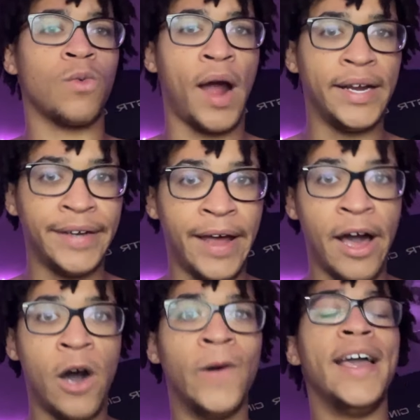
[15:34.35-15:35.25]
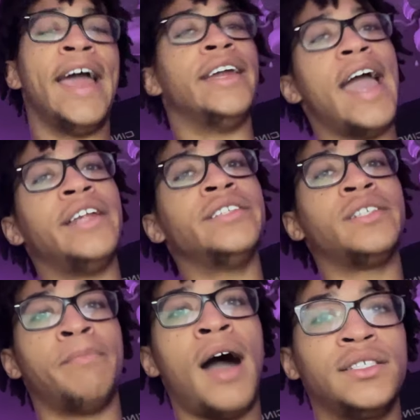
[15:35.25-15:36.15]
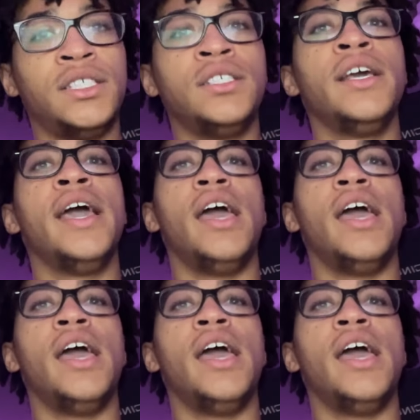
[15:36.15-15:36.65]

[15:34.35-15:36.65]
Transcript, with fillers: right now and head into boxing